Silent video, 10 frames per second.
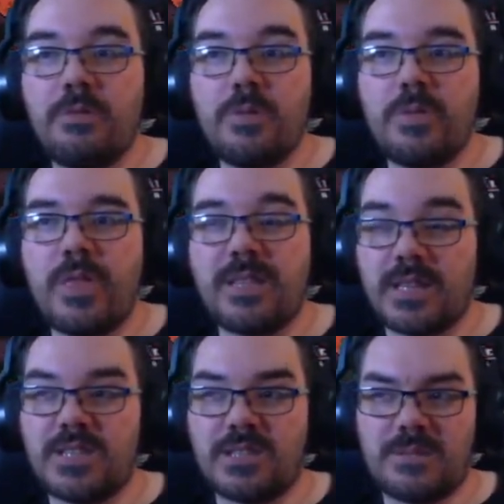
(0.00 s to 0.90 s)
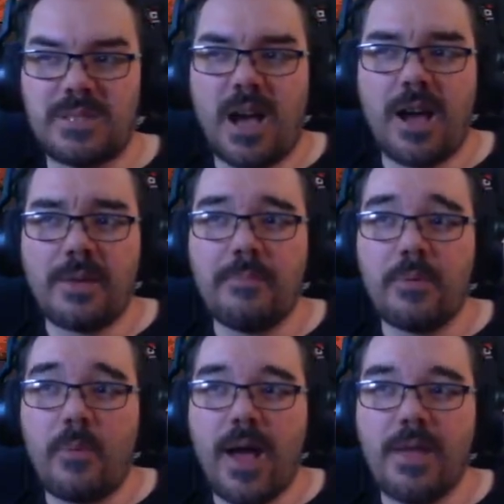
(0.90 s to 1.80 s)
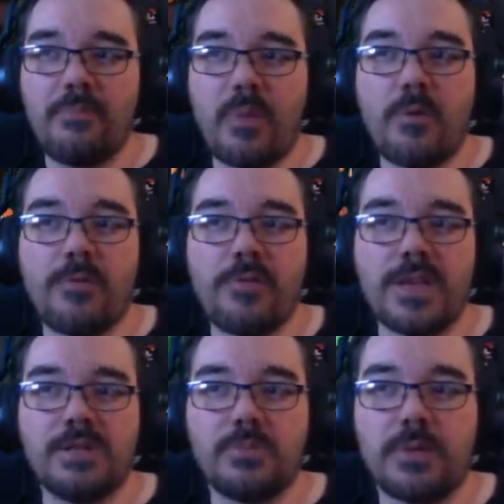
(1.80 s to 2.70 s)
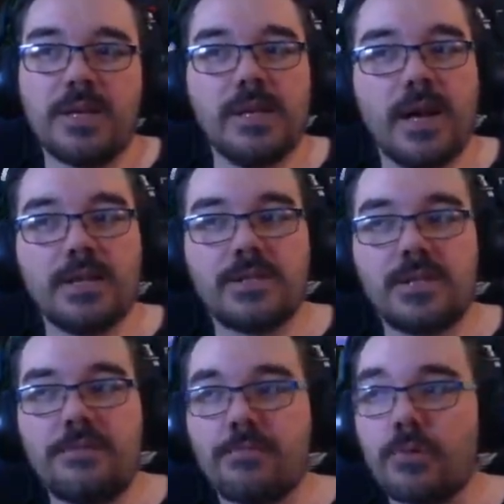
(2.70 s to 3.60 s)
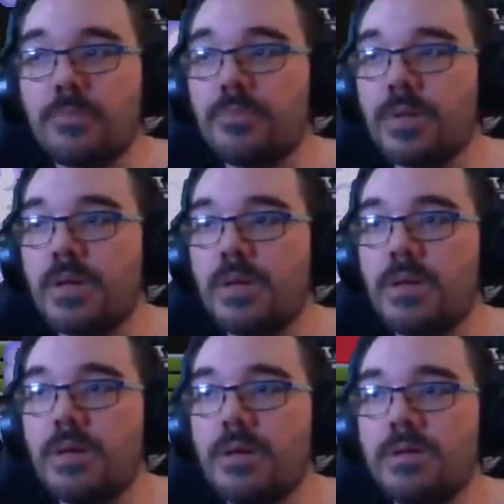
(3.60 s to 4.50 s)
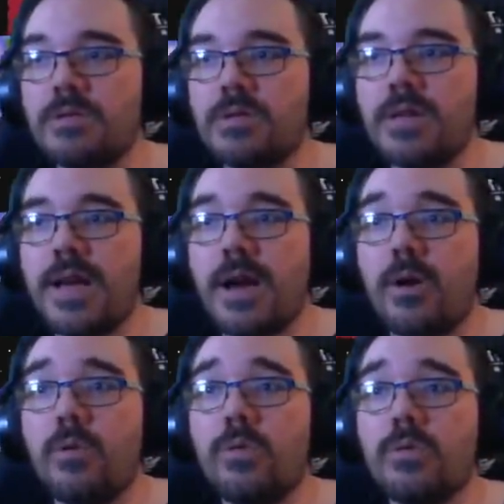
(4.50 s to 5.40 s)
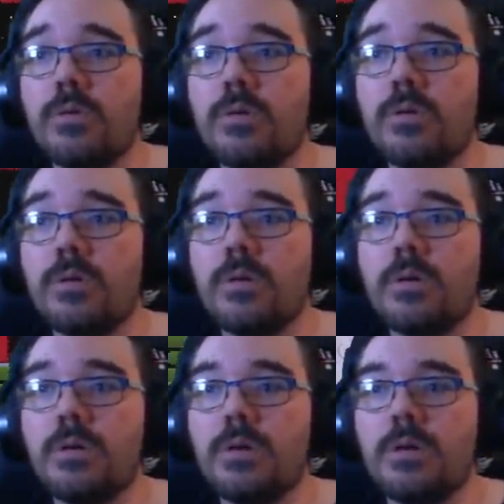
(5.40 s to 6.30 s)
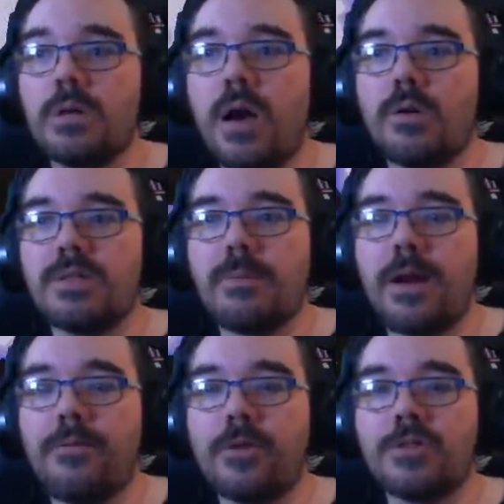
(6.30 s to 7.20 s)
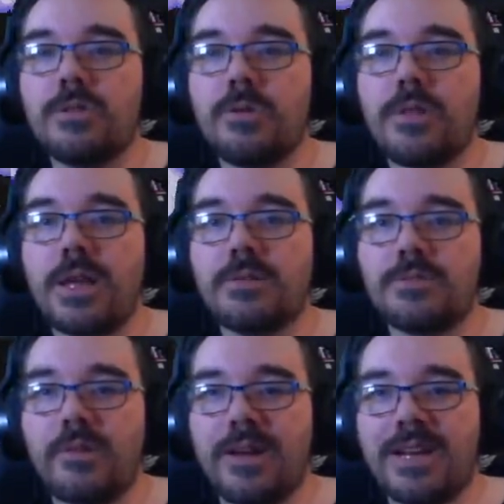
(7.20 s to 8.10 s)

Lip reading: there's a time where both of these will be see-through. Now, oh damn it, I forgot to do a thing, sorry.